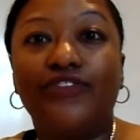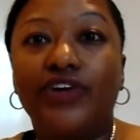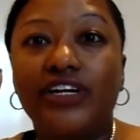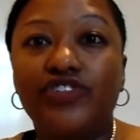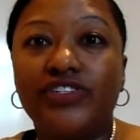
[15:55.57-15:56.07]
If
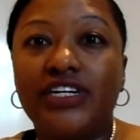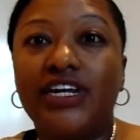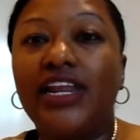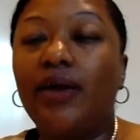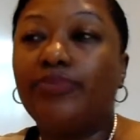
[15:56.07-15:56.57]
you're interested
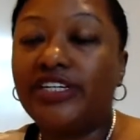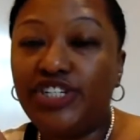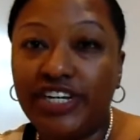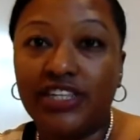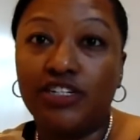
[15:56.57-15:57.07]
in that,
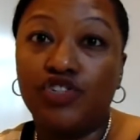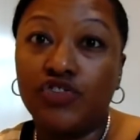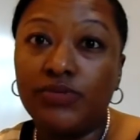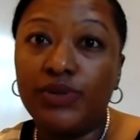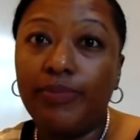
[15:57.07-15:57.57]
please check the
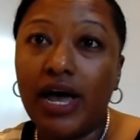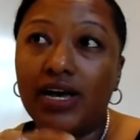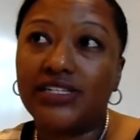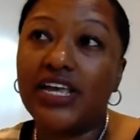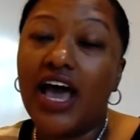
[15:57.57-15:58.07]
description
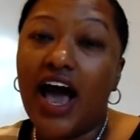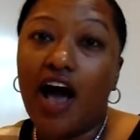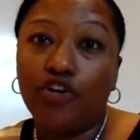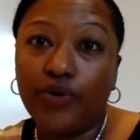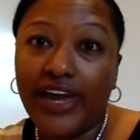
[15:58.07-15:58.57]
box.
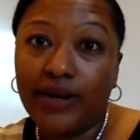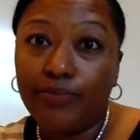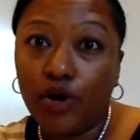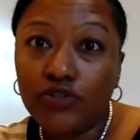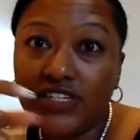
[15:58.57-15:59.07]
I'll go ahead
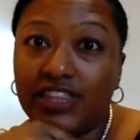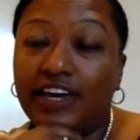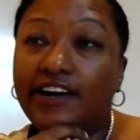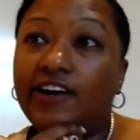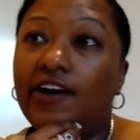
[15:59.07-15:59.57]
and post it
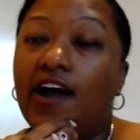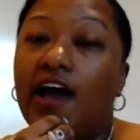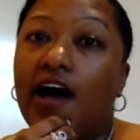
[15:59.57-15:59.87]
there